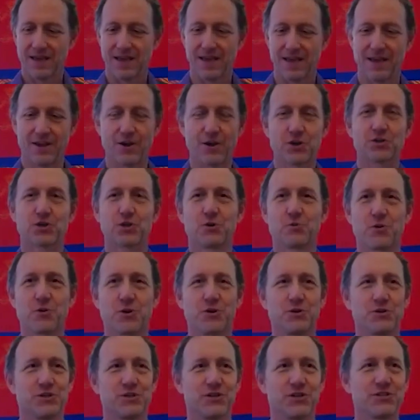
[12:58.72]
It also
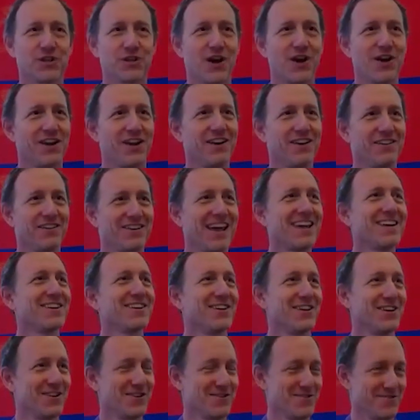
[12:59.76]
produces
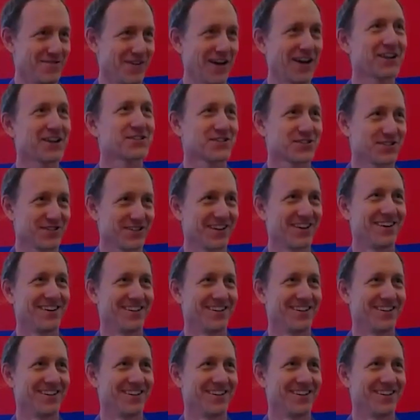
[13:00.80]
unintended effects.